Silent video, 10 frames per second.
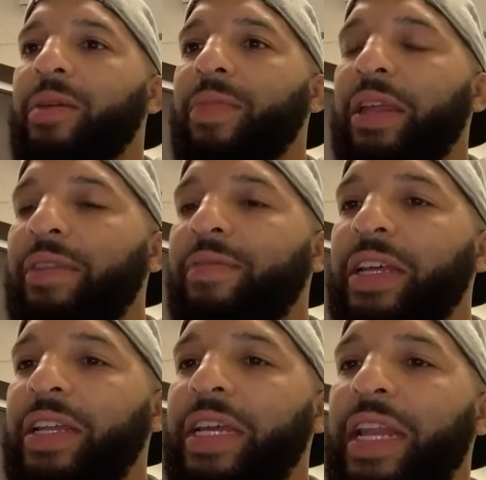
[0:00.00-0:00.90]
They live
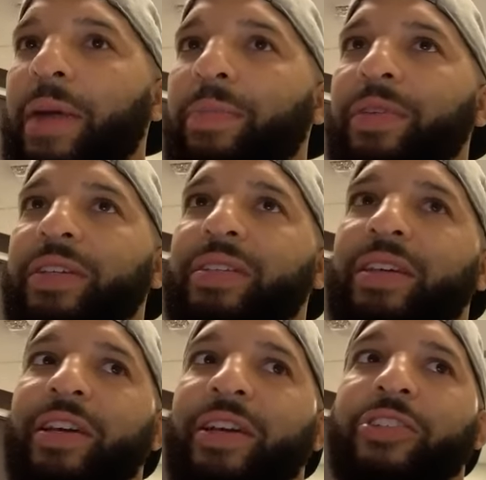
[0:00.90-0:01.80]
in Indianapolis.
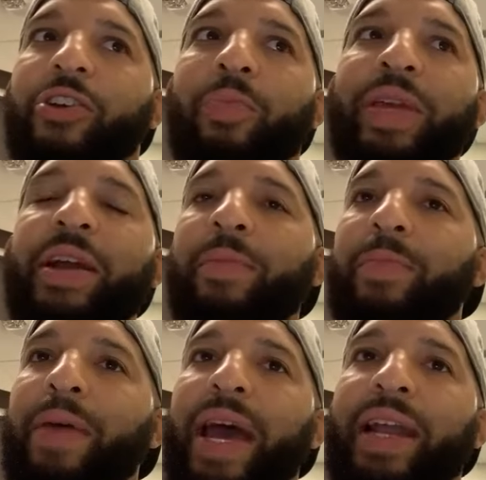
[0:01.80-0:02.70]
So me
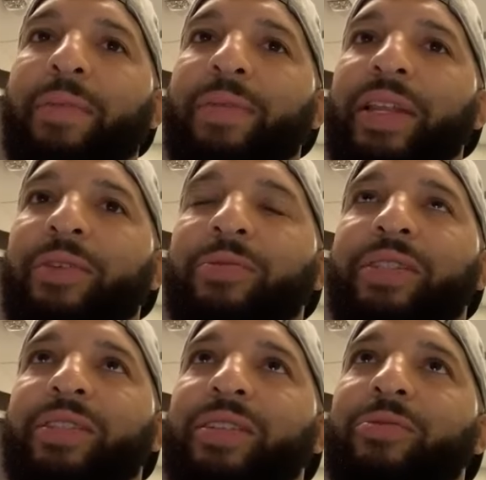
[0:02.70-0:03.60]
coming back, I mean, it
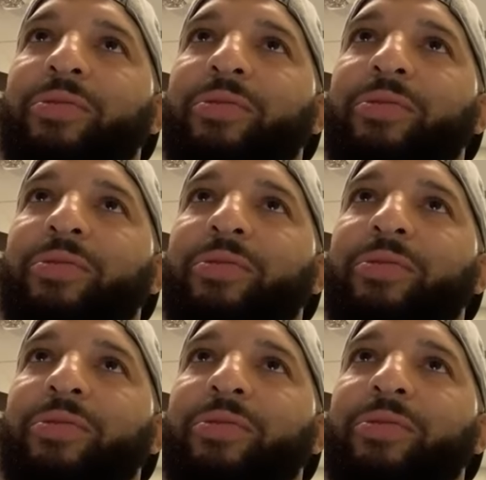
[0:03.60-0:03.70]
was